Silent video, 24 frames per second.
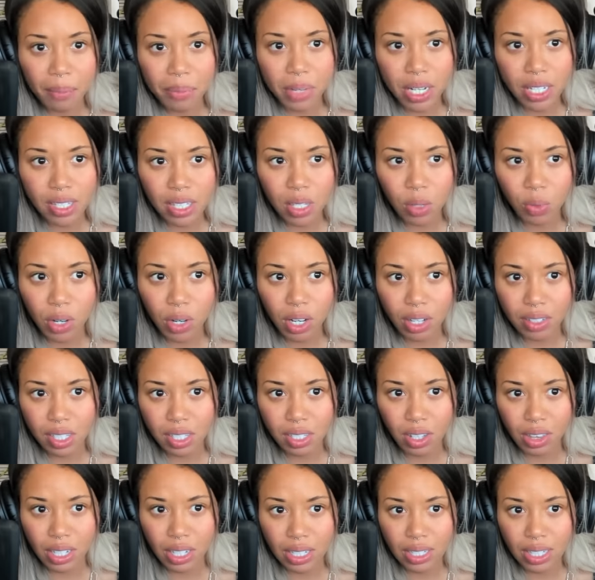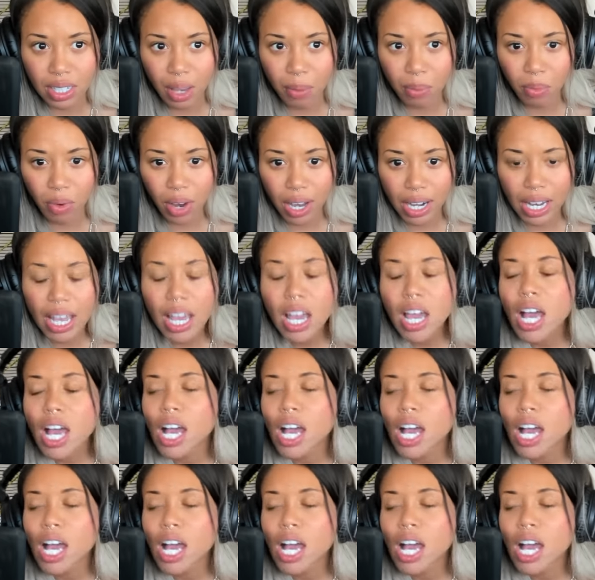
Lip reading: I'm gonna see what else is on this subreddit.